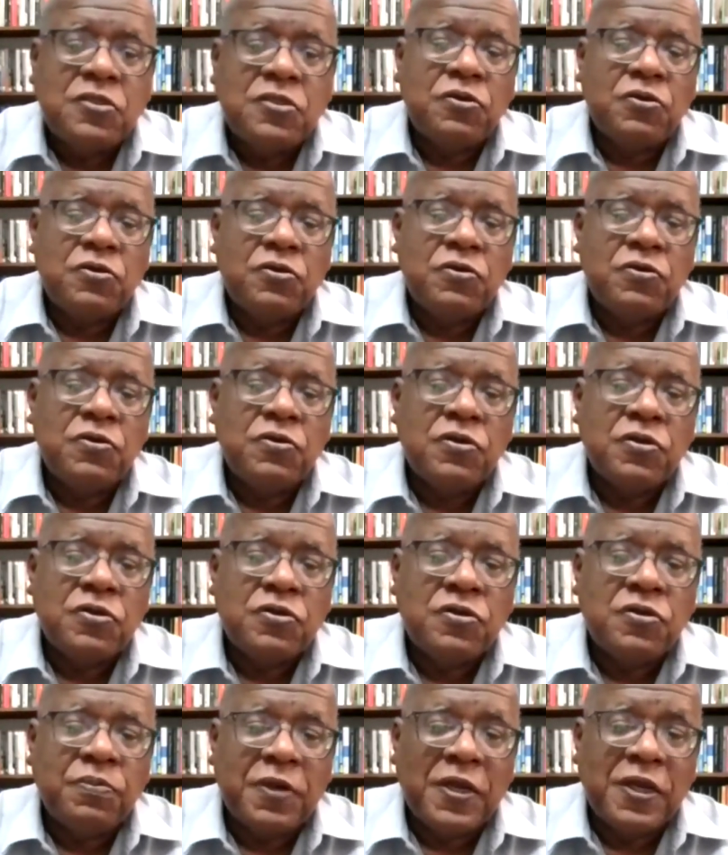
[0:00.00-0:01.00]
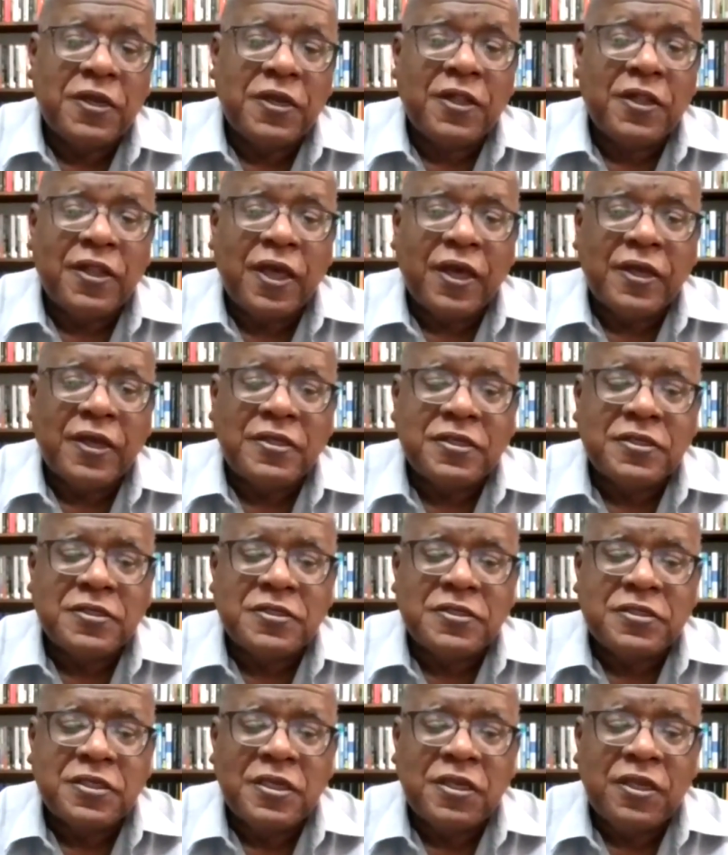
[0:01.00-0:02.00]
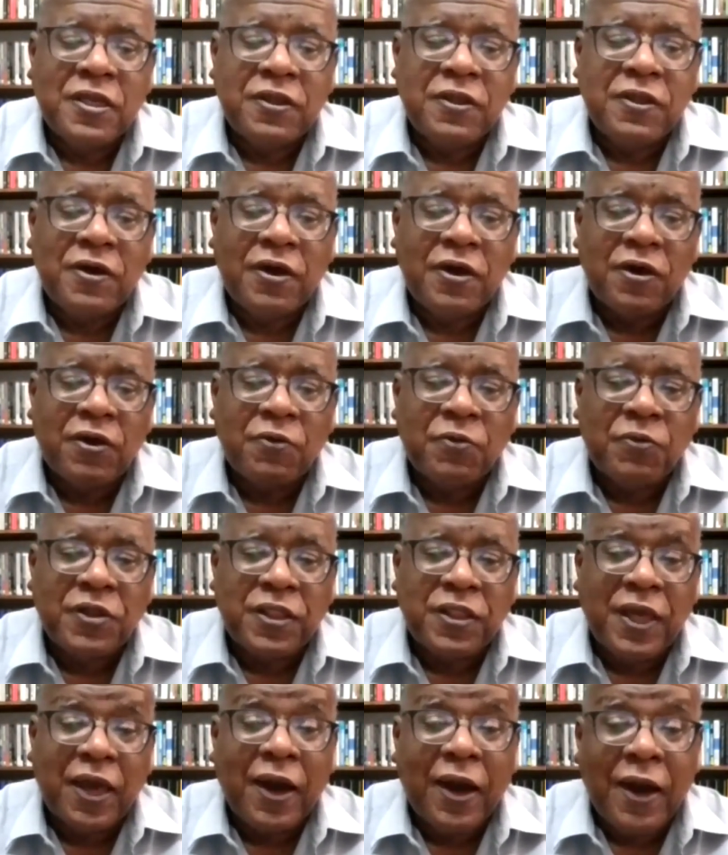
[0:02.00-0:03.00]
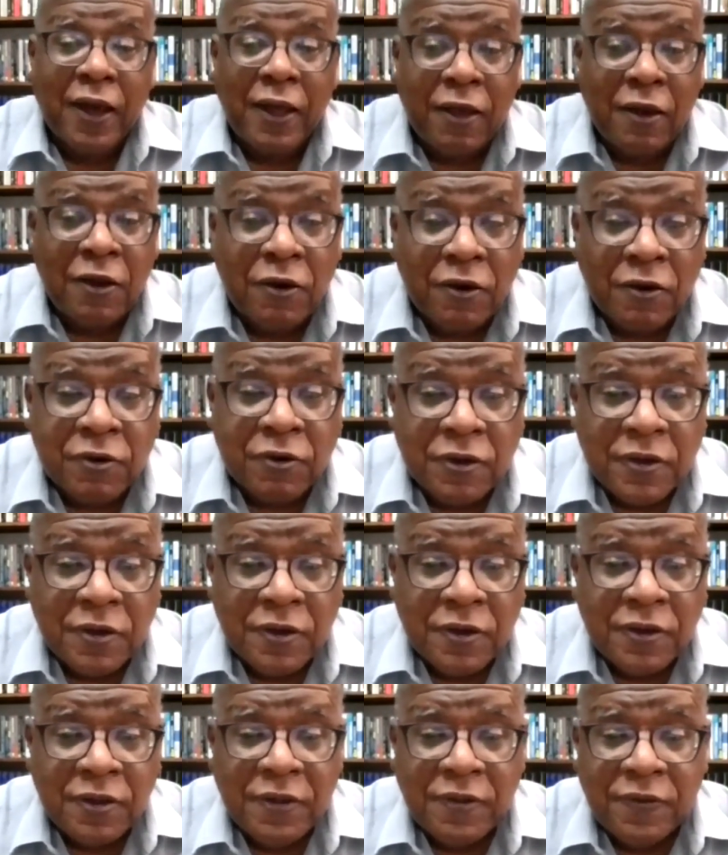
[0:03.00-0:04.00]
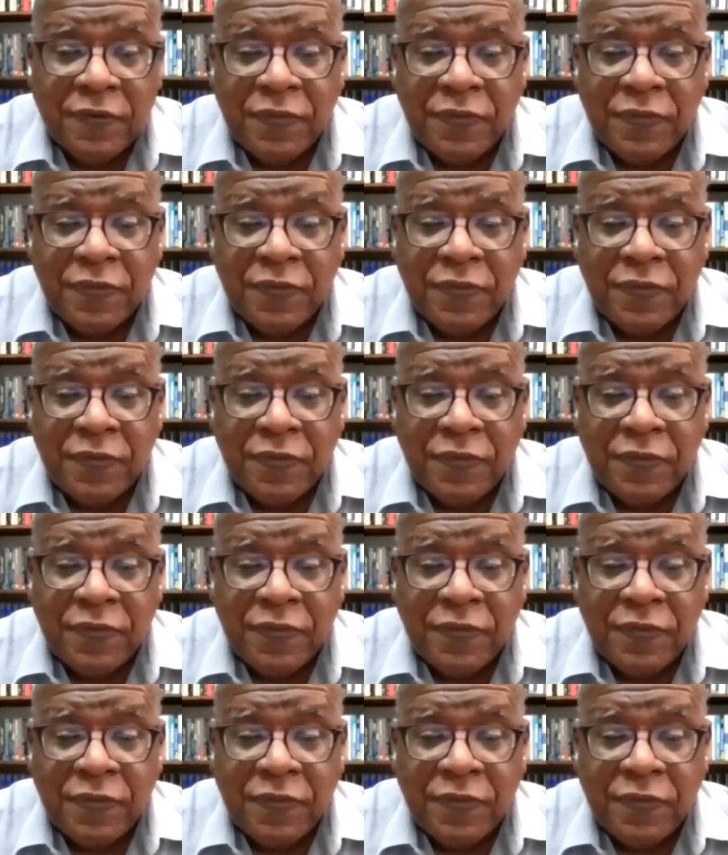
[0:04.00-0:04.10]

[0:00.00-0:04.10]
to, to political actors uh, with their eye on